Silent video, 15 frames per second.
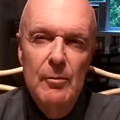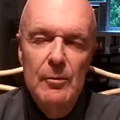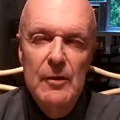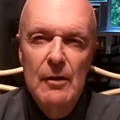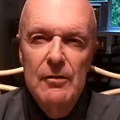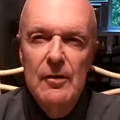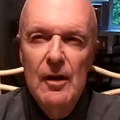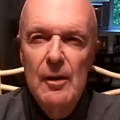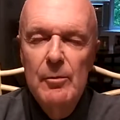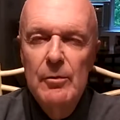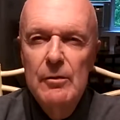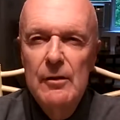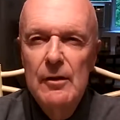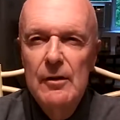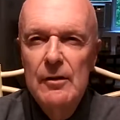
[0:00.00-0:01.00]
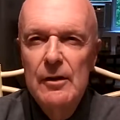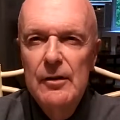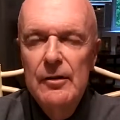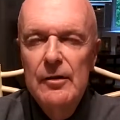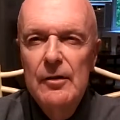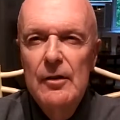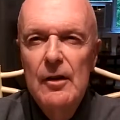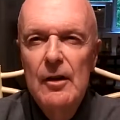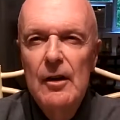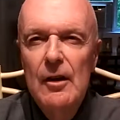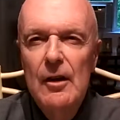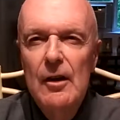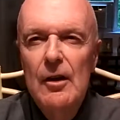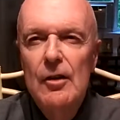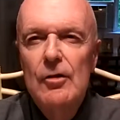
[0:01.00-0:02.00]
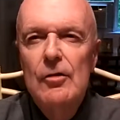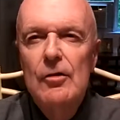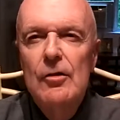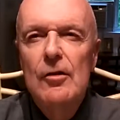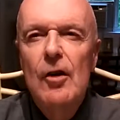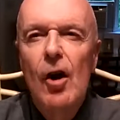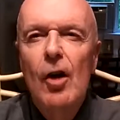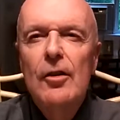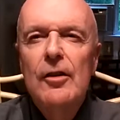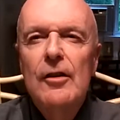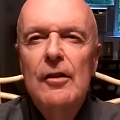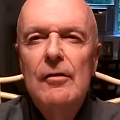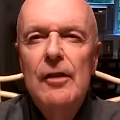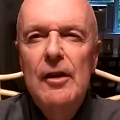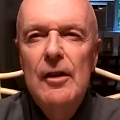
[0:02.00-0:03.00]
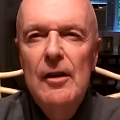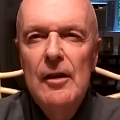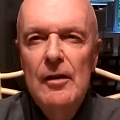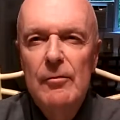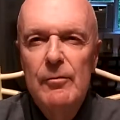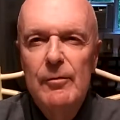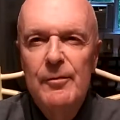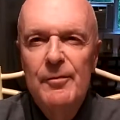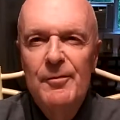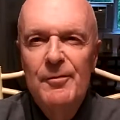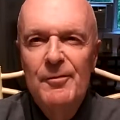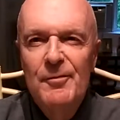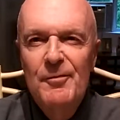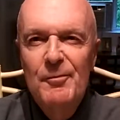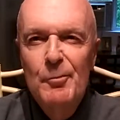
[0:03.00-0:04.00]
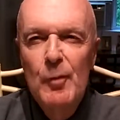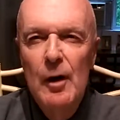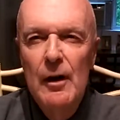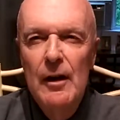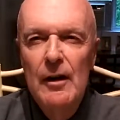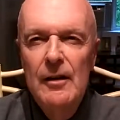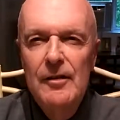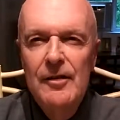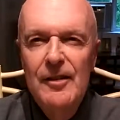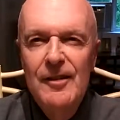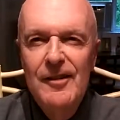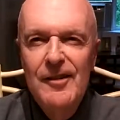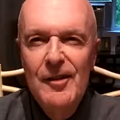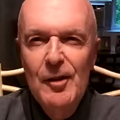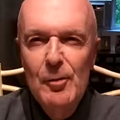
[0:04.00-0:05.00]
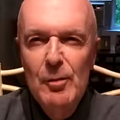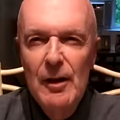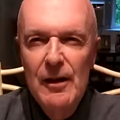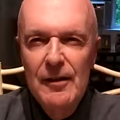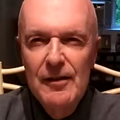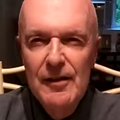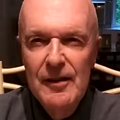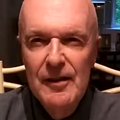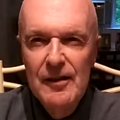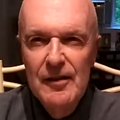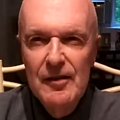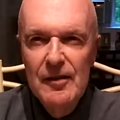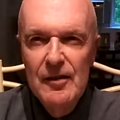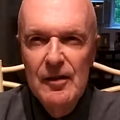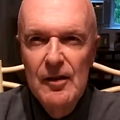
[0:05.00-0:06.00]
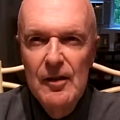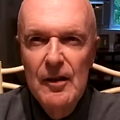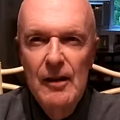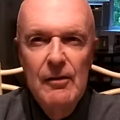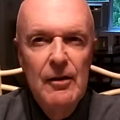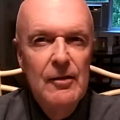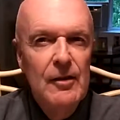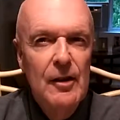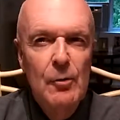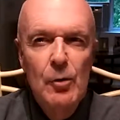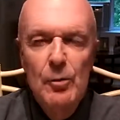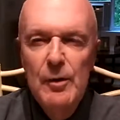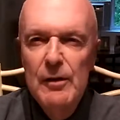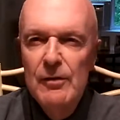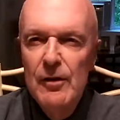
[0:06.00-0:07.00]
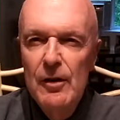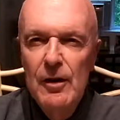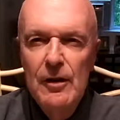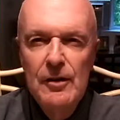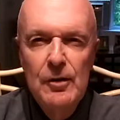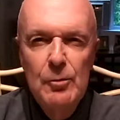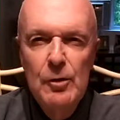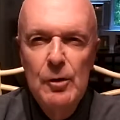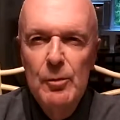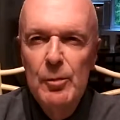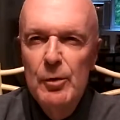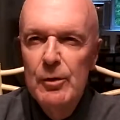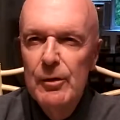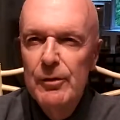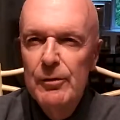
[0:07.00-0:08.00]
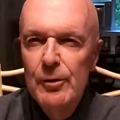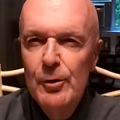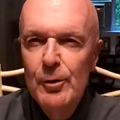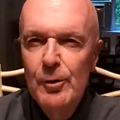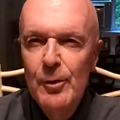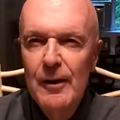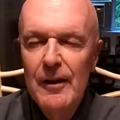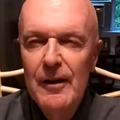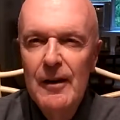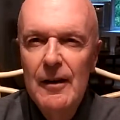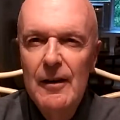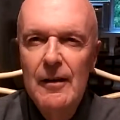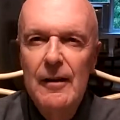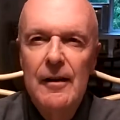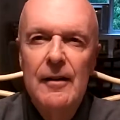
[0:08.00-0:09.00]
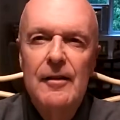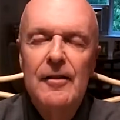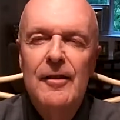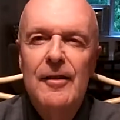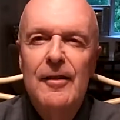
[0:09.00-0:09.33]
tough times with illness. To Colin and Vicky, my sincere blessings. Everything will be fine. You will pull through, and